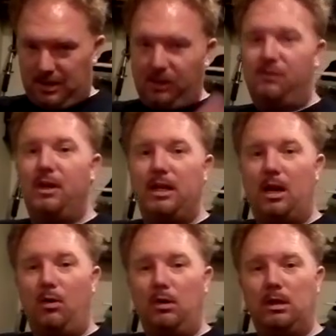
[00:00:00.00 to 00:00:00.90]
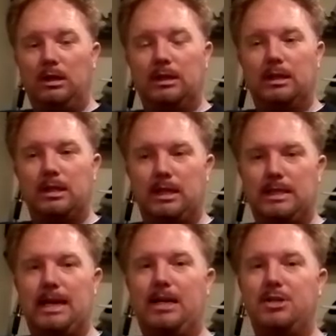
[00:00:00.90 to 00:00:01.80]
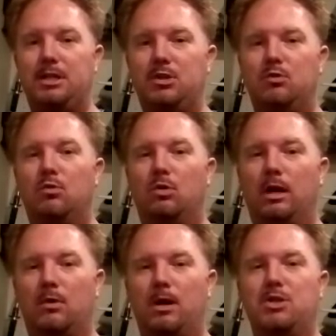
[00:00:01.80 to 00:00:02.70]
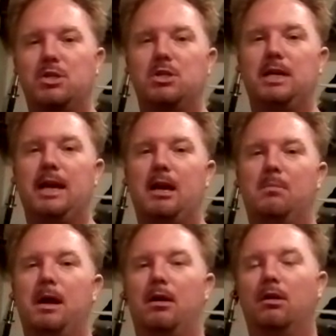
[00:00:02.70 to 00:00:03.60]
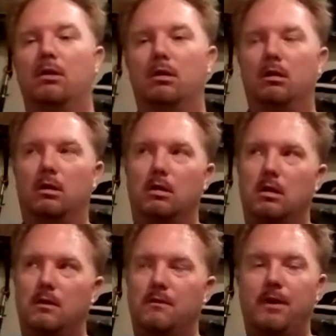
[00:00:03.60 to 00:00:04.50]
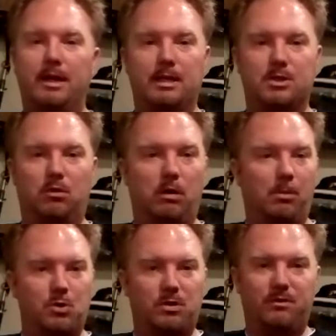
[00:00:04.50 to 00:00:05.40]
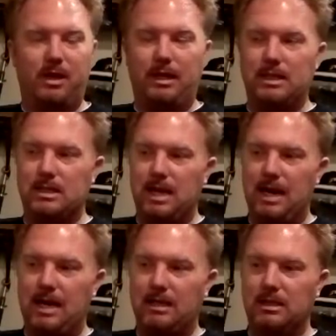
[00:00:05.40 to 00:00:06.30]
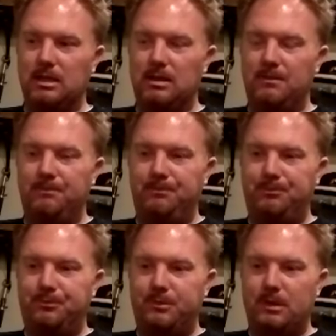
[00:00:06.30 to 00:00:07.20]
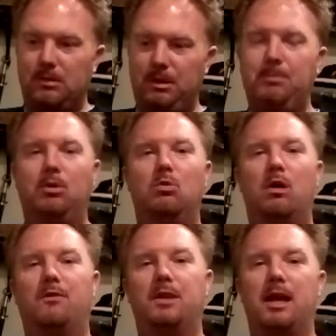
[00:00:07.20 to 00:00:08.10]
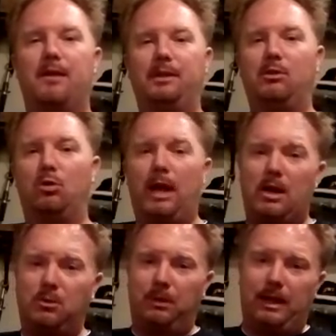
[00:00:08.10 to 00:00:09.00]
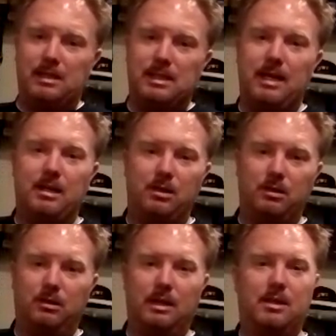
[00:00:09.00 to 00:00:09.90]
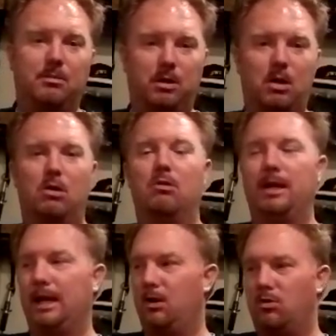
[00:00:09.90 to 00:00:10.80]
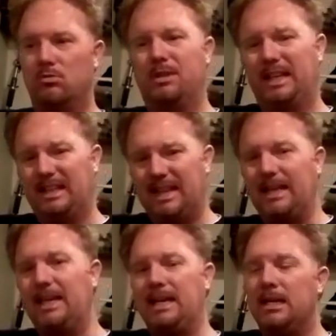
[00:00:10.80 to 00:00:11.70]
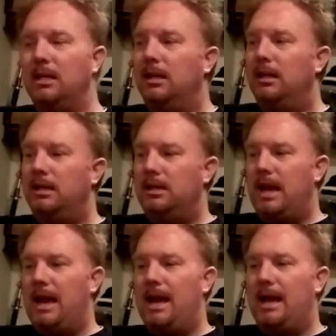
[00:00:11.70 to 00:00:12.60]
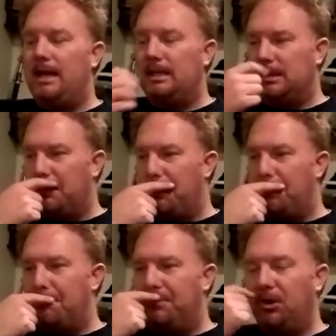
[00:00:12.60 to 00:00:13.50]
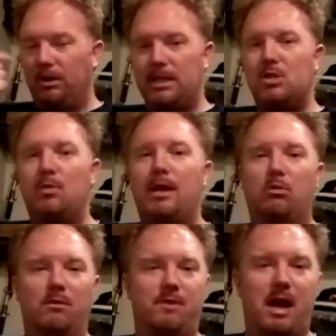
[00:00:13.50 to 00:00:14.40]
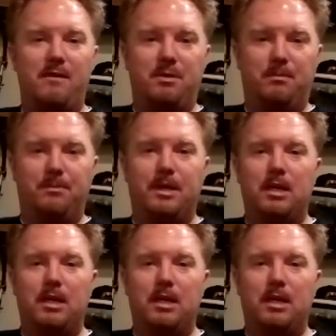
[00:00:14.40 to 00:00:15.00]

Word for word: This video is actually toward a question she had about her ficus, her rubber tree ficus. And people who often have these old houseplants tend to let them go. They get old, they get leggy. And there is a way to revive them.